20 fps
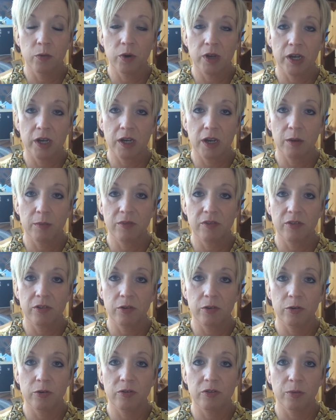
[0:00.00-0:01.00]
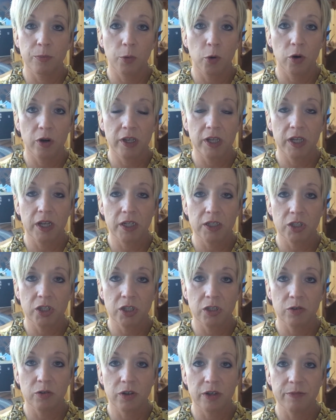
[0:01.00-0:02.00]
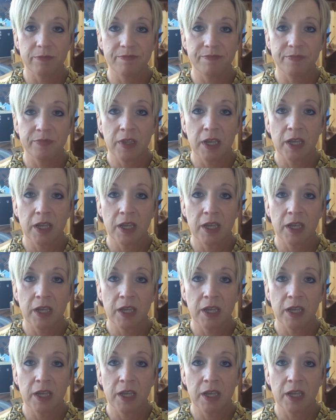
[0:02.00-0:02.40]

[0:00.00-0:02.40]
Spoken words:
when it comes to supporting young children.